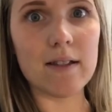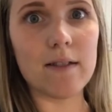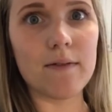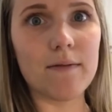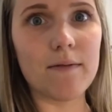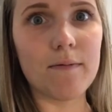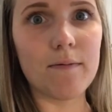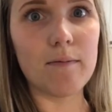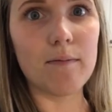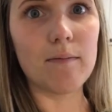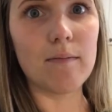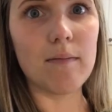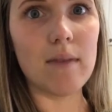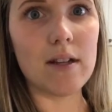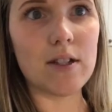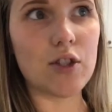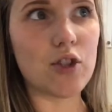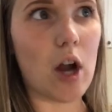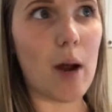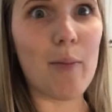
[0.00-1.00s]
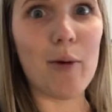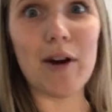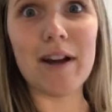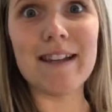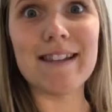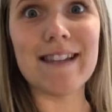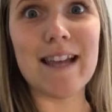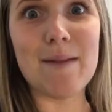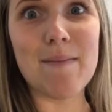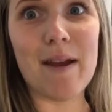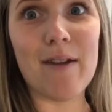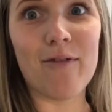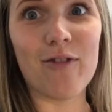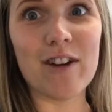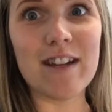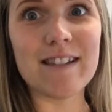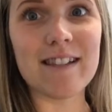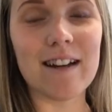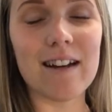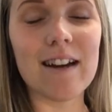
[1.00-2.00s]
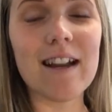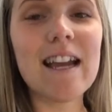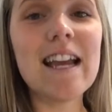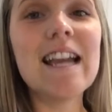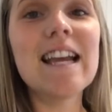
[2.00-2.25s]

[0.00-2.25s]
of strawberries in my freezer.